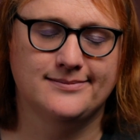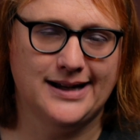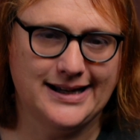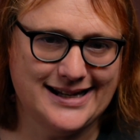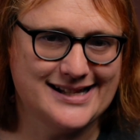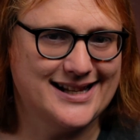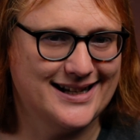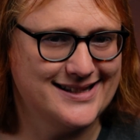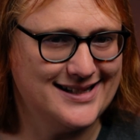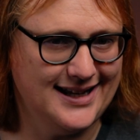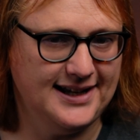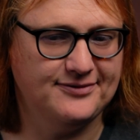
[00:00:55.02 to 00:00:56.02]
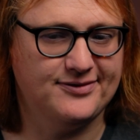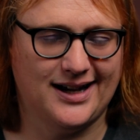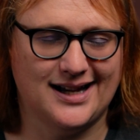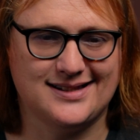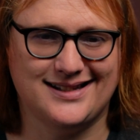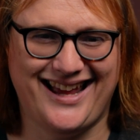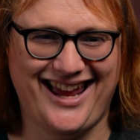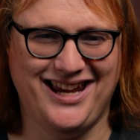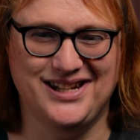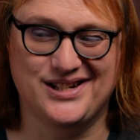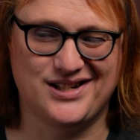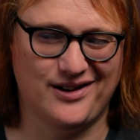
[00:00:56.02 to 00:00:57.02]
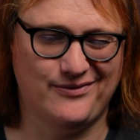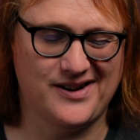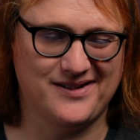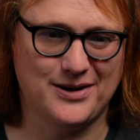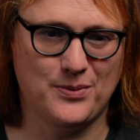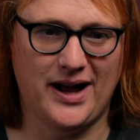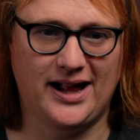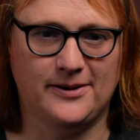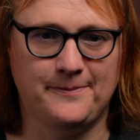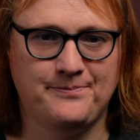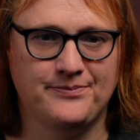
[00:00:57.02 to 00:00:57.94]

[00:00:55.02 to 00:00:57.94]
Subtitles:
Nissan's Leaf hasn't aged very well.